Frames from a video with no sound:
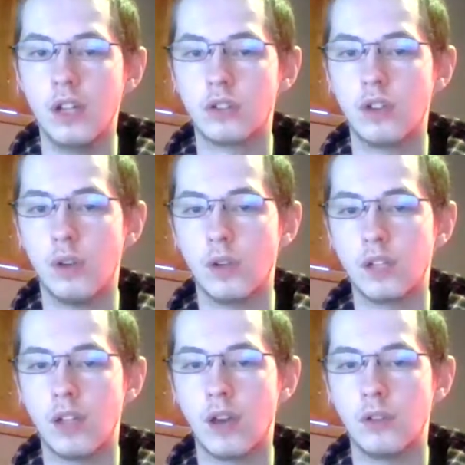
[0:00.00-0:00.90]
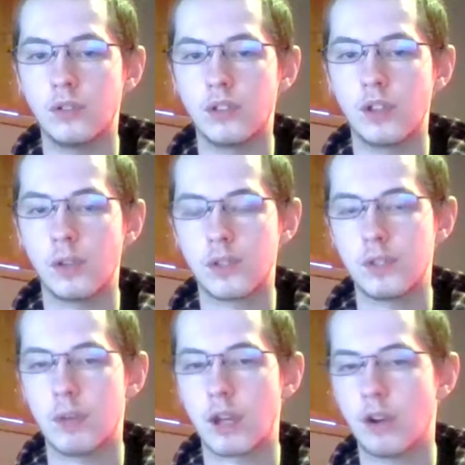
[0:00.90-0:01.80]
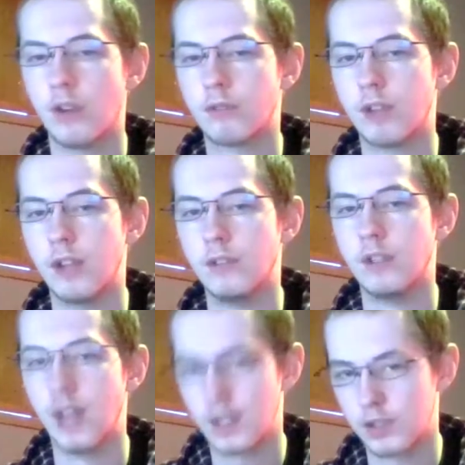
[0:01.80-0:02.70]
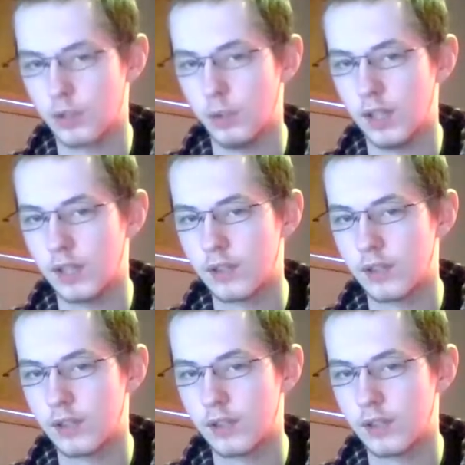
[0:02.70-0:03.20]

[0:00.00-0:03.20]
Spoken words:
going down to go see my girlfriend next week,